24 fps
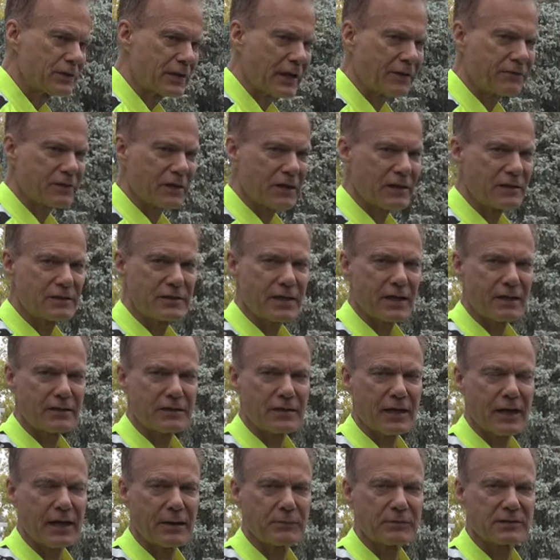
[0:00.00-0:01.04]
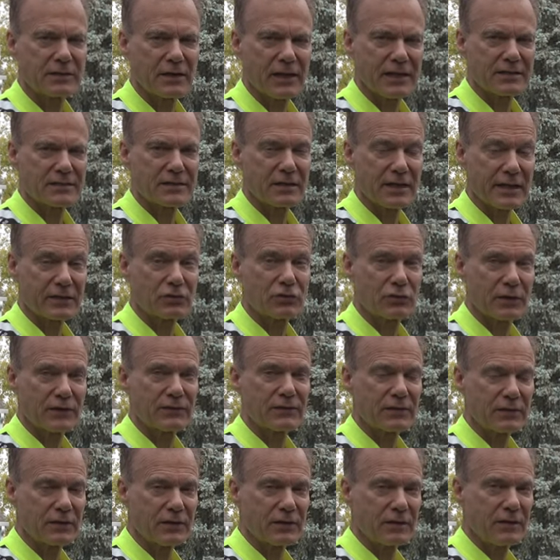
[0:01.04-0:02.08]
definitely 10 times less
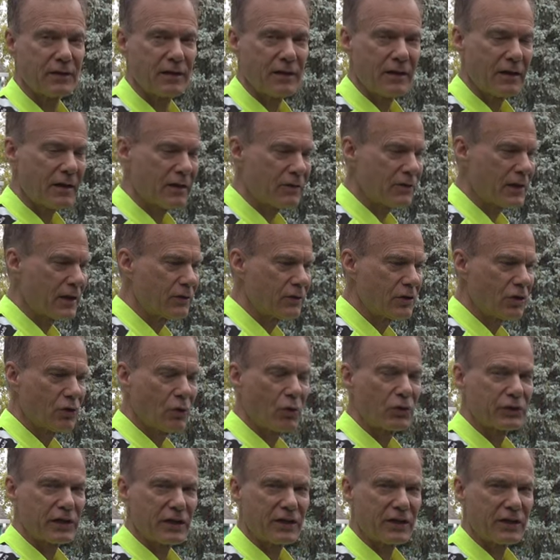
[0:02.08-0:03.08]
electricity than the old